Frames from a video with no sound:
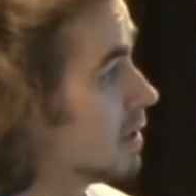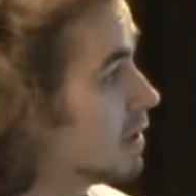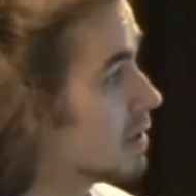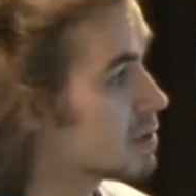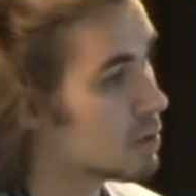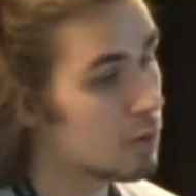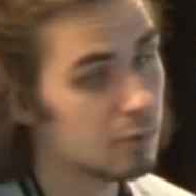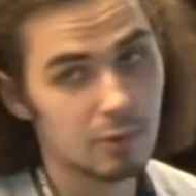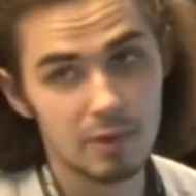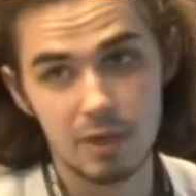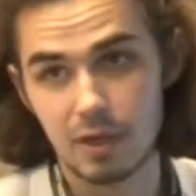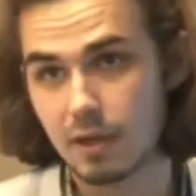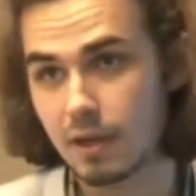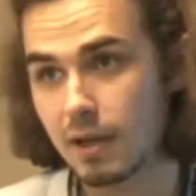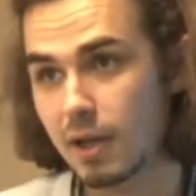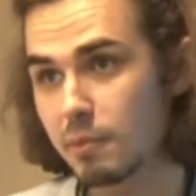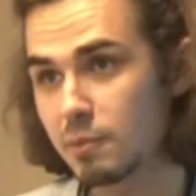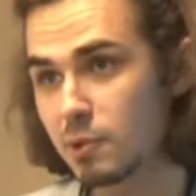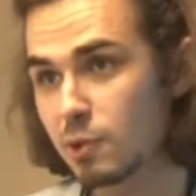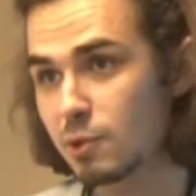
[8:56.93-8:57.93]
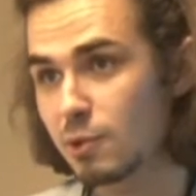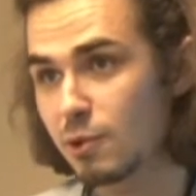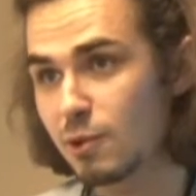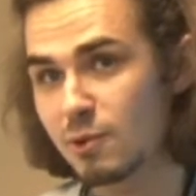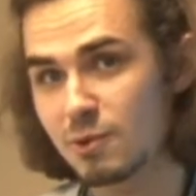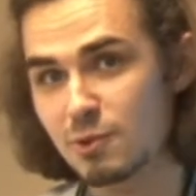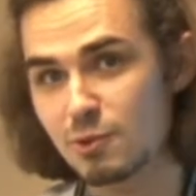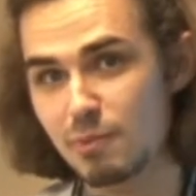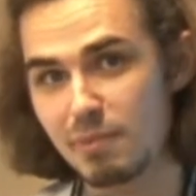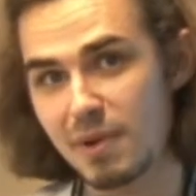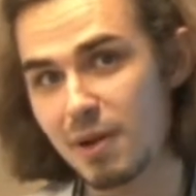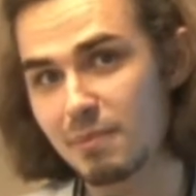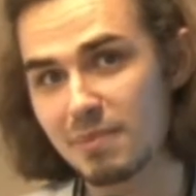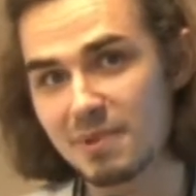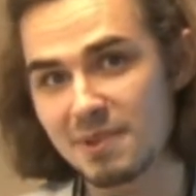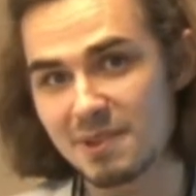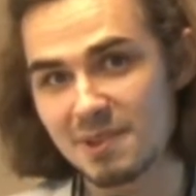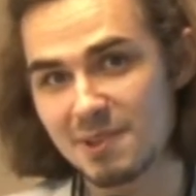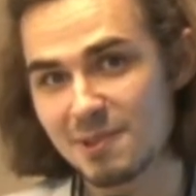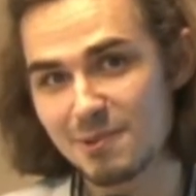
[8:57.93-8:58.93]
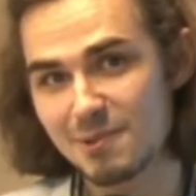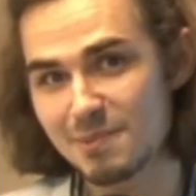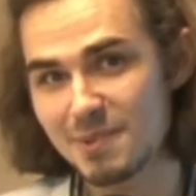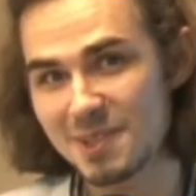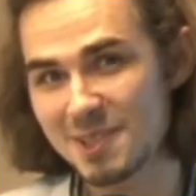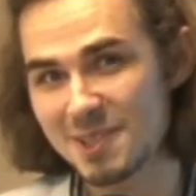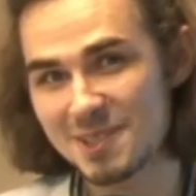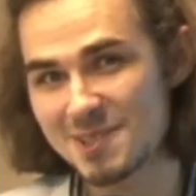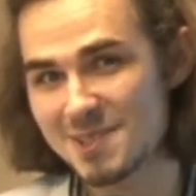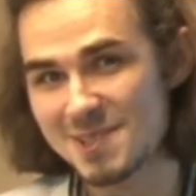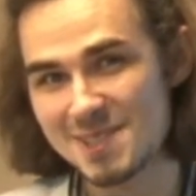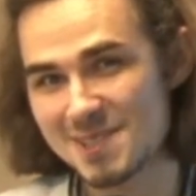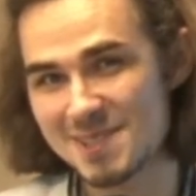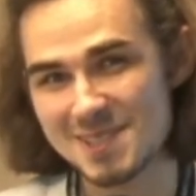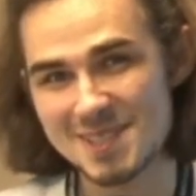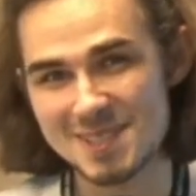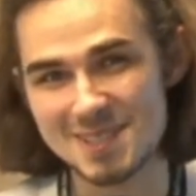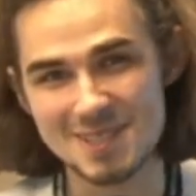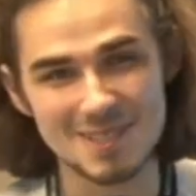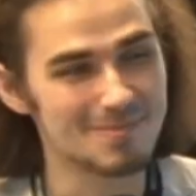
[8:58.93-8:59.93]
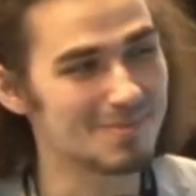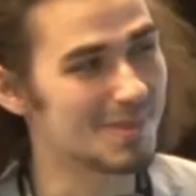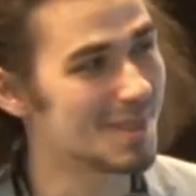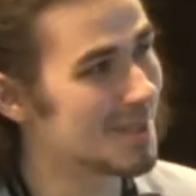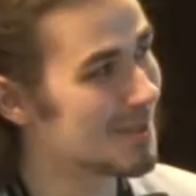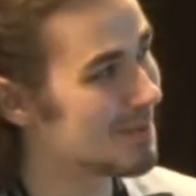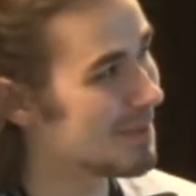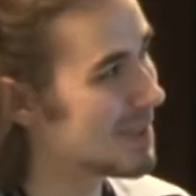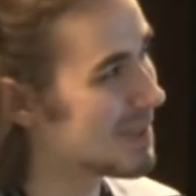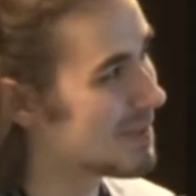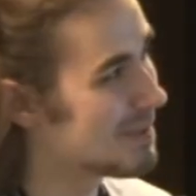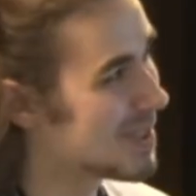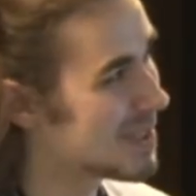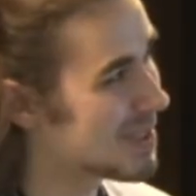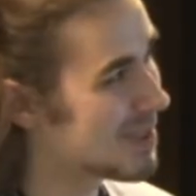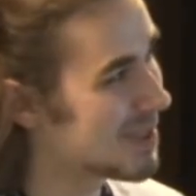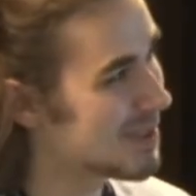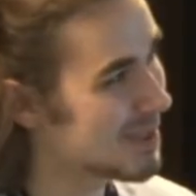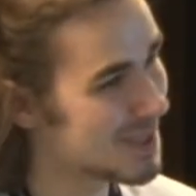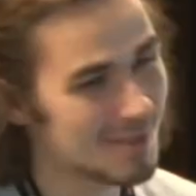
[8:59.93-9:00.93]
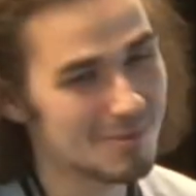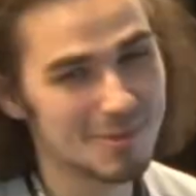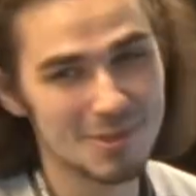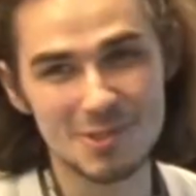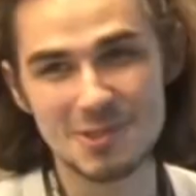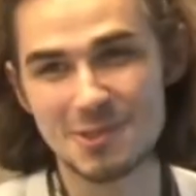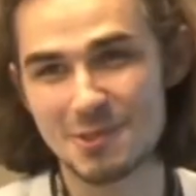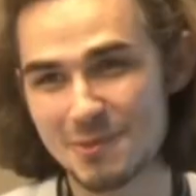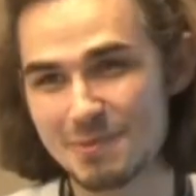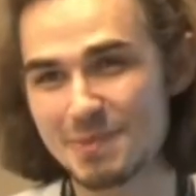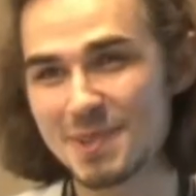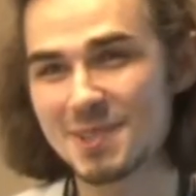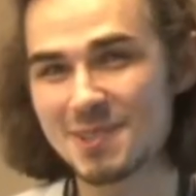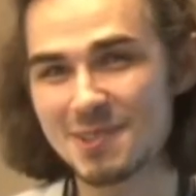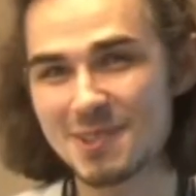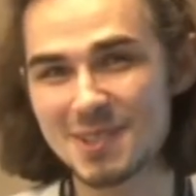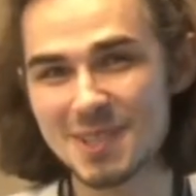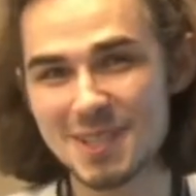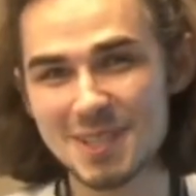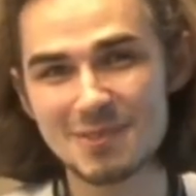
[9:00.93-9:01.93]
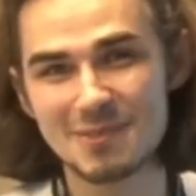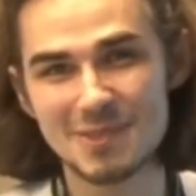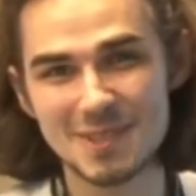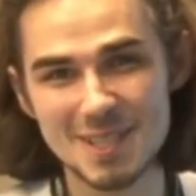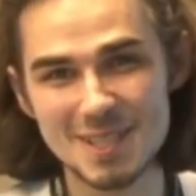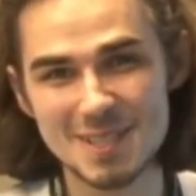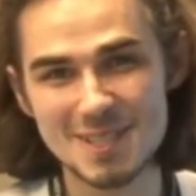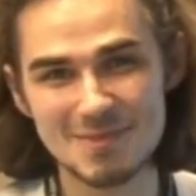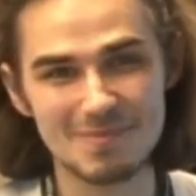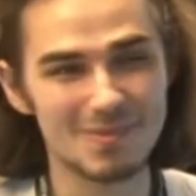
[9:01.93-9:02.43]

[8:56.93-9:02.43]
So I'm not going to pump Ethereum here, since it's Bitcoin is the future of Bitcoin conference,